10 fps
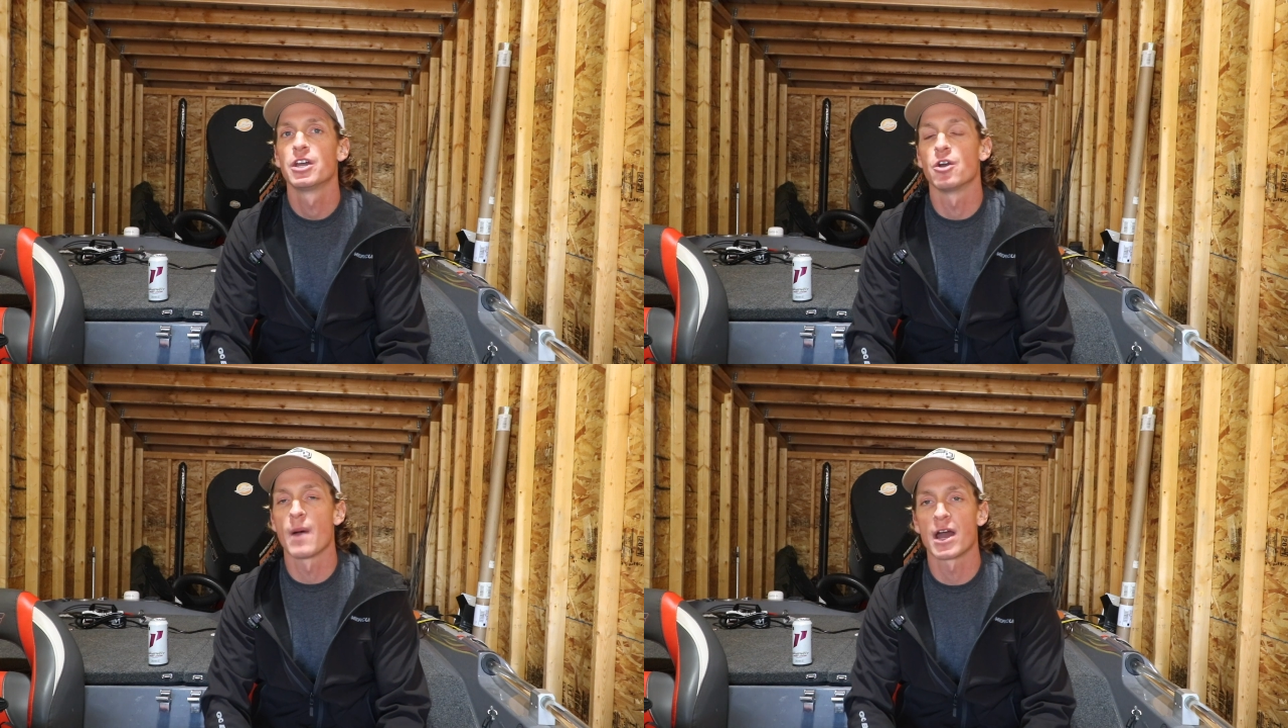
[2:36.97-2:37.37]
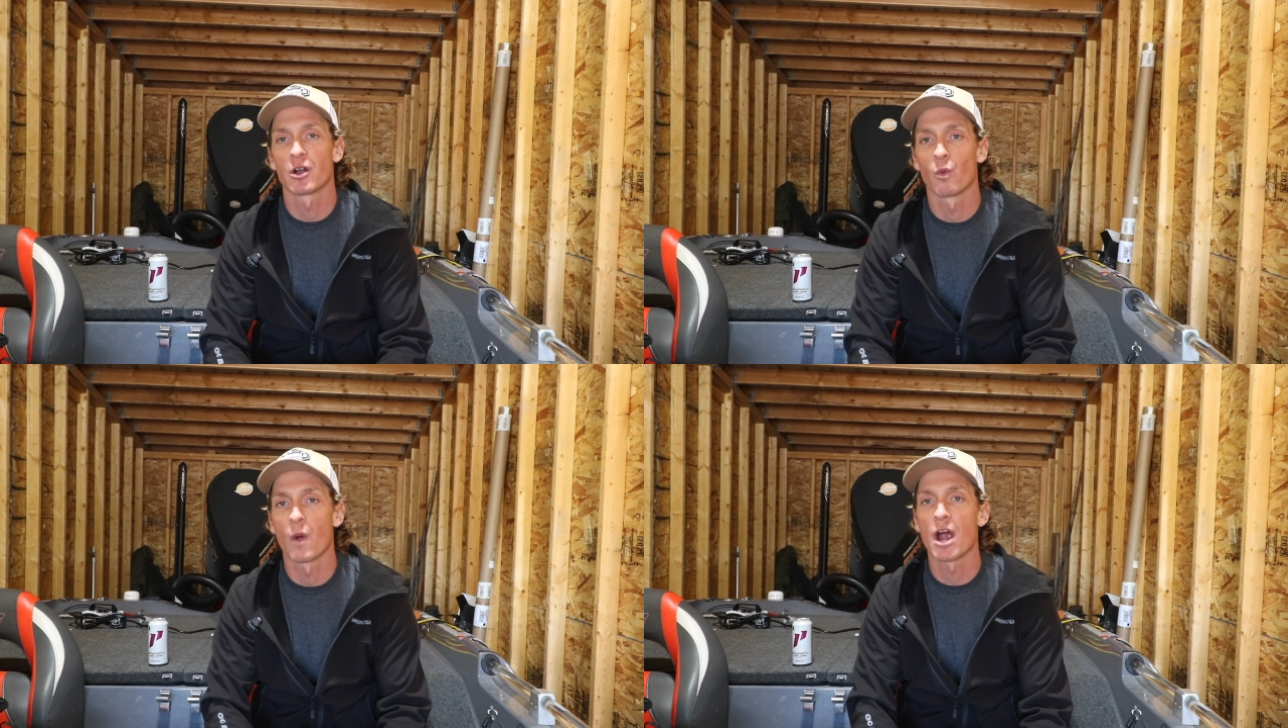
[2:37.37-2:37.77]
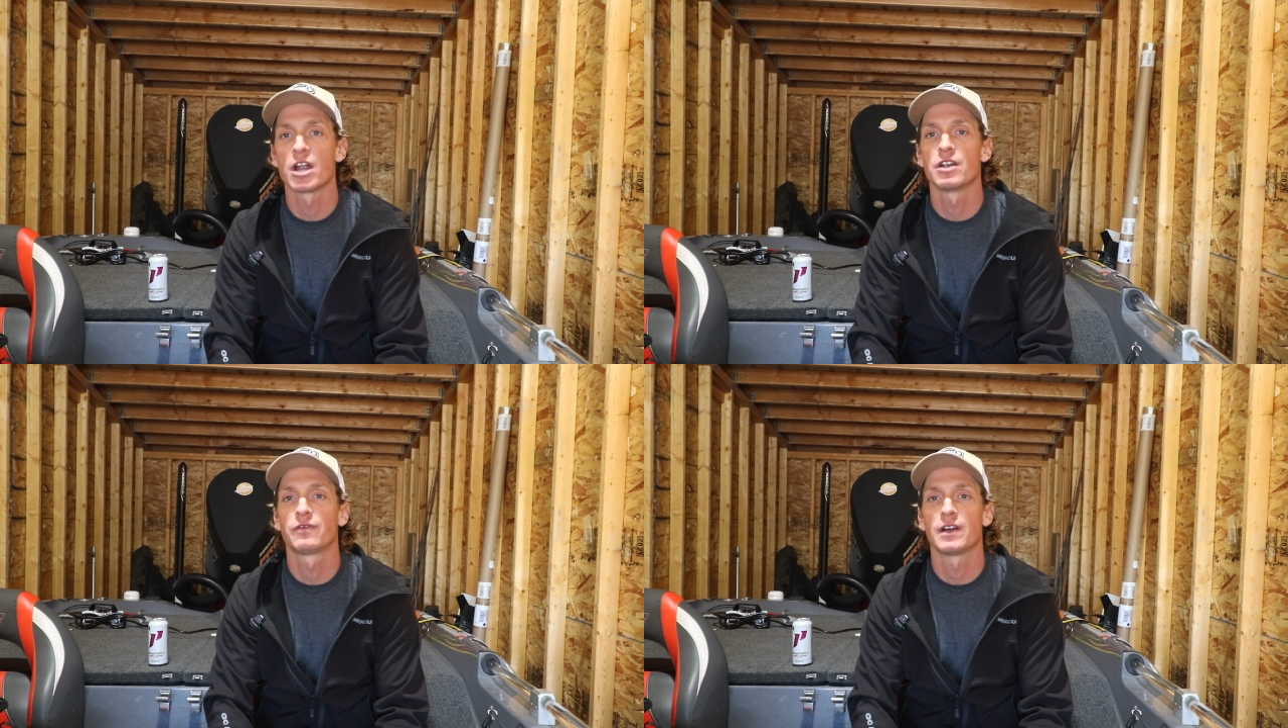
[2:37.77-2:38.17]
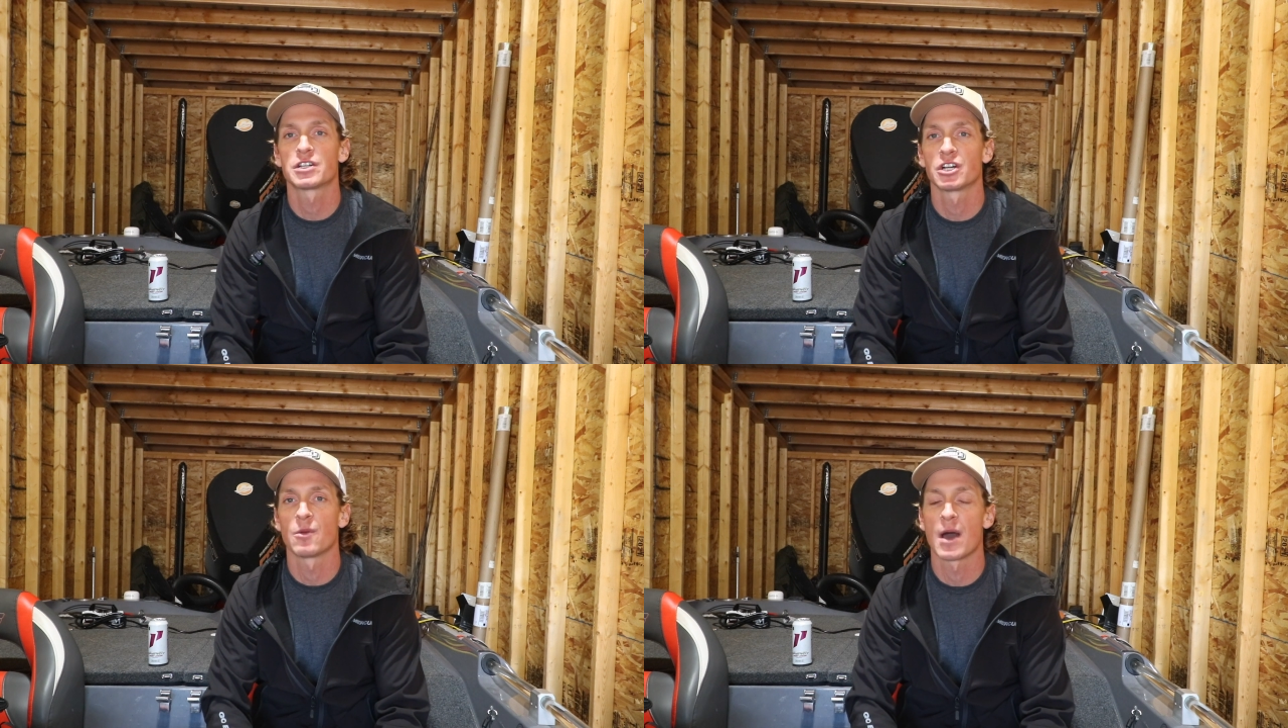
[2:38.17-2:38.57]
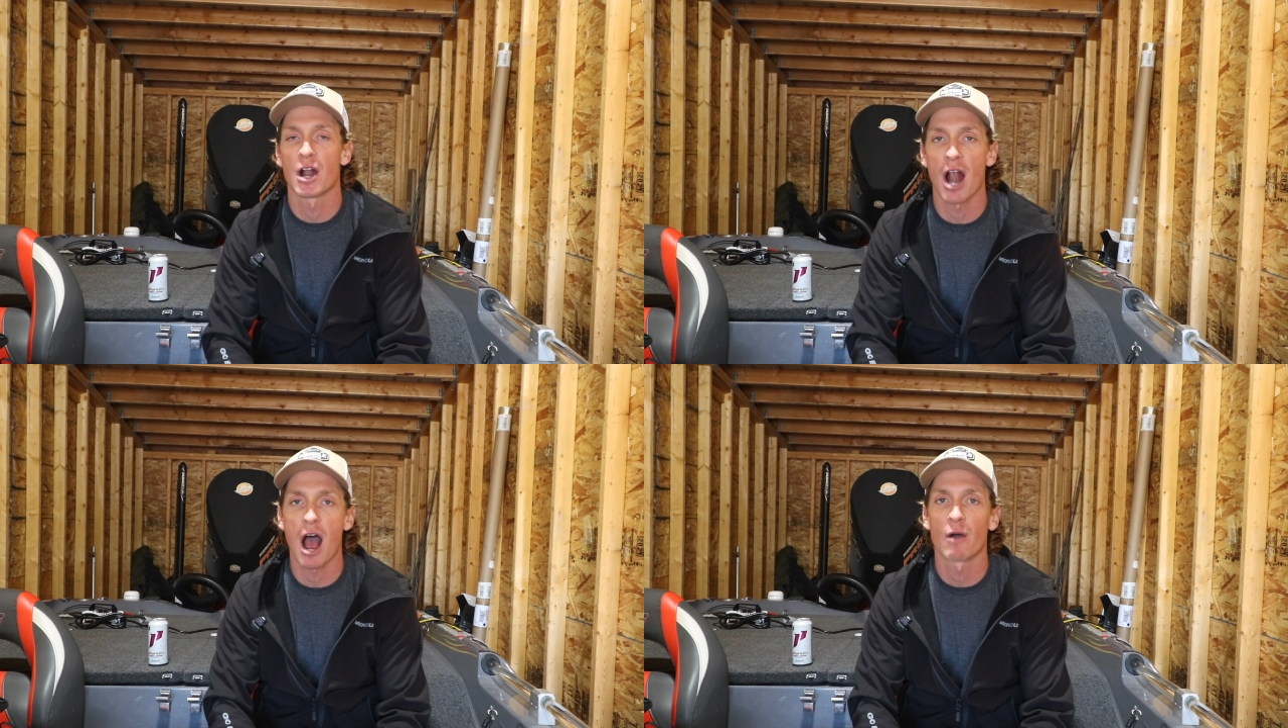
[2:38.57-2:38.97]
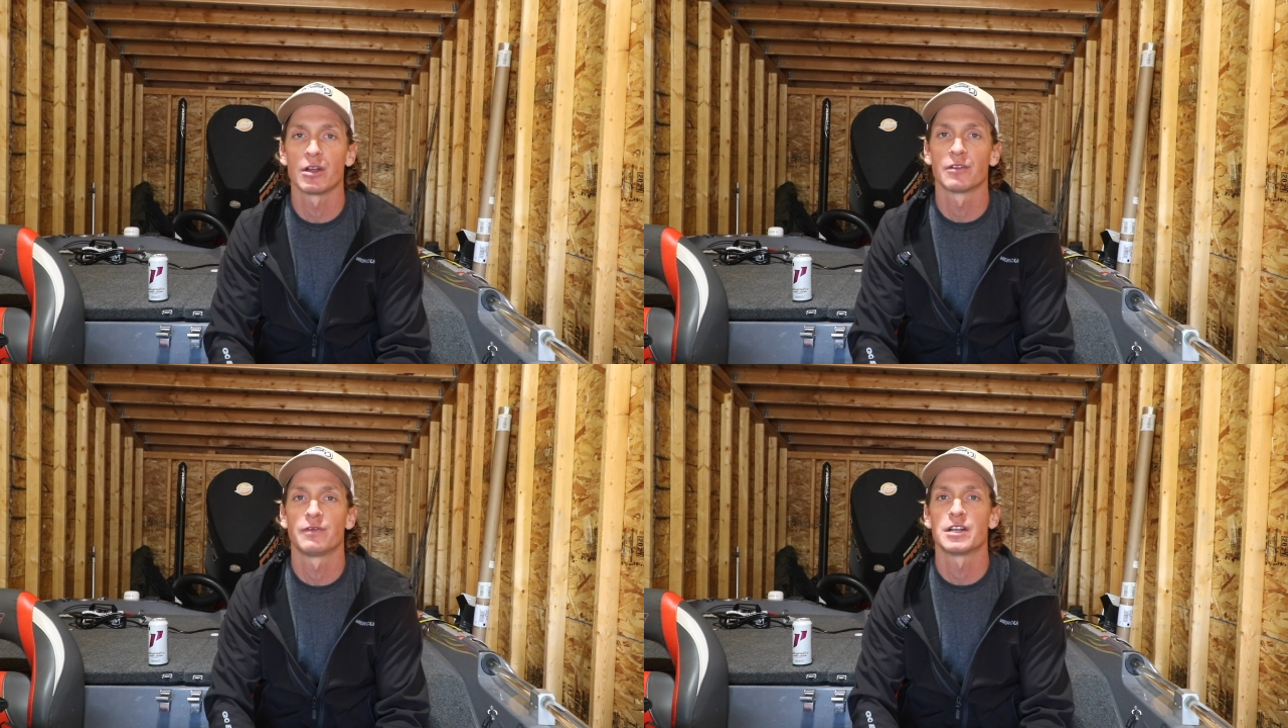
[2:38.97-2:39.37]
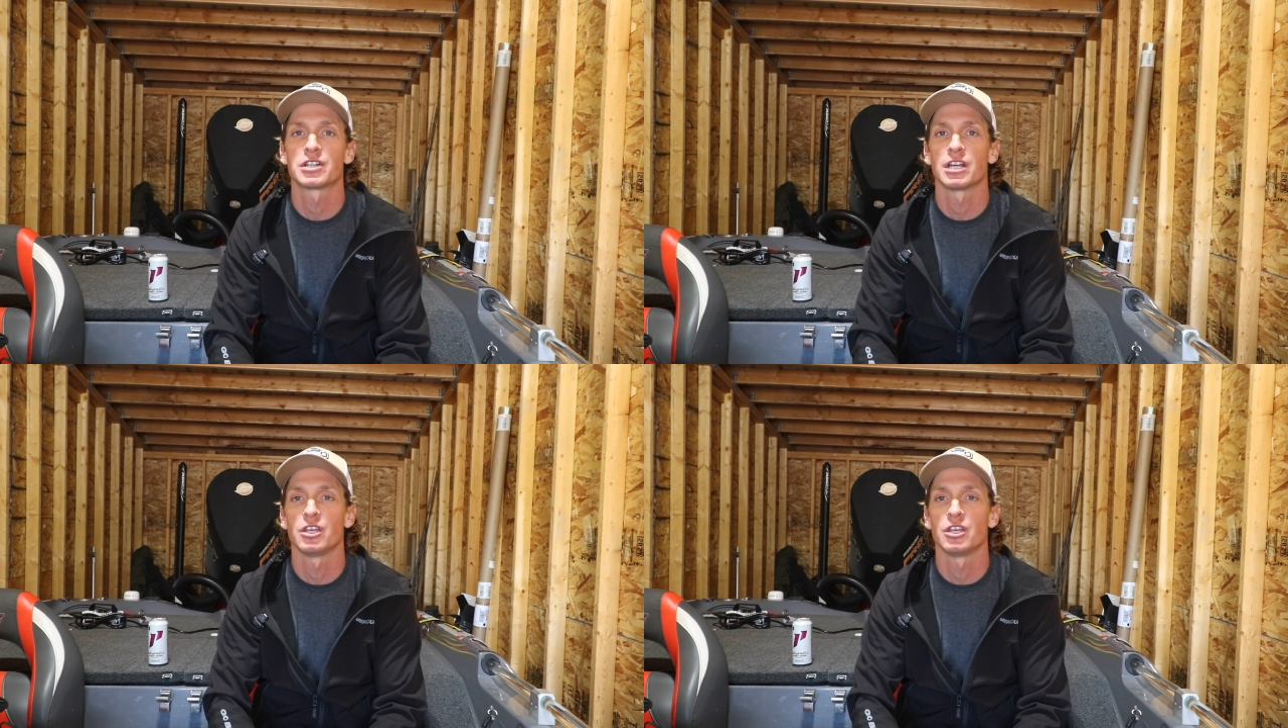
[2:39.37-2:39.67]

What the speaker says: No matter where you're fishing, no matter how you're fishing,